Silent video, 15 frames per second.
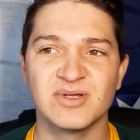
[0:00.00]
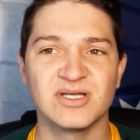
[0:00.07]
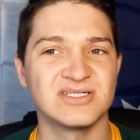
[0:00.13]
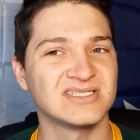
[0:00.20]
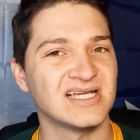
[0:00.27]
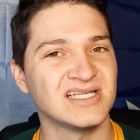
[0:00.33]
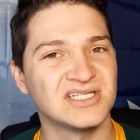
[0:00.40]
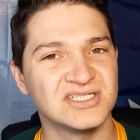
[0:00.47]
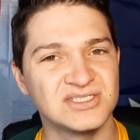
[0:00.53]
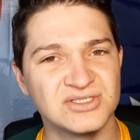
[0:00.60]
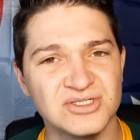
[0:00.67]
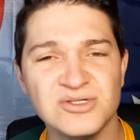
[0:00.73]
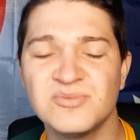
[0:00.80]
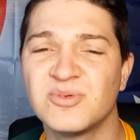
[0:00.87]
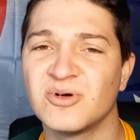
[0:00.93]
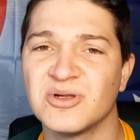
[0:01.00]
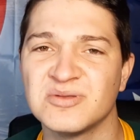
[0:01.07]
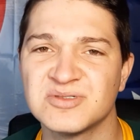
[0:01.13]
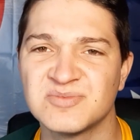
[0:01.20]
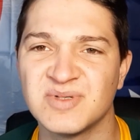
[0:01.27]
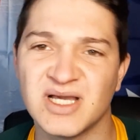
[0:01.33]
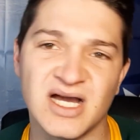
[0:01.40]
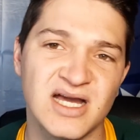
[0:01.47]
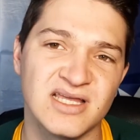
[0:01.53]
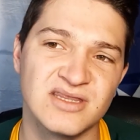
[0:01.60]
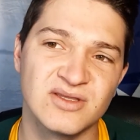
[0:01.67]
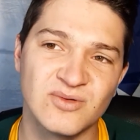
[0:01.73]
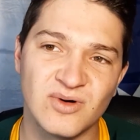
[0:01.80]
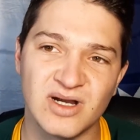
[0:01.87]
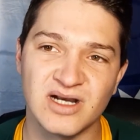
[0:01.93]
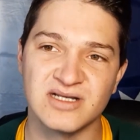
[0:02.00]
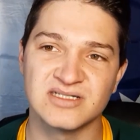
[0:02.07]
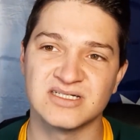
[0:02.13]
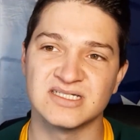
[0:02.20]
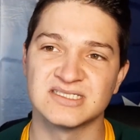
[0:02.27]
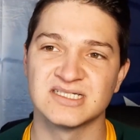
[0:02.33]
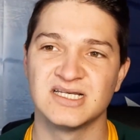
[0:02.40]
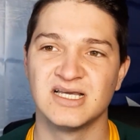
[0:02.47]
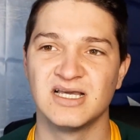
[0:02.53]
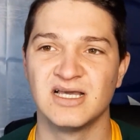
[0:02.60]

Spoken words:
because they're just 2 points behind the Waratahs.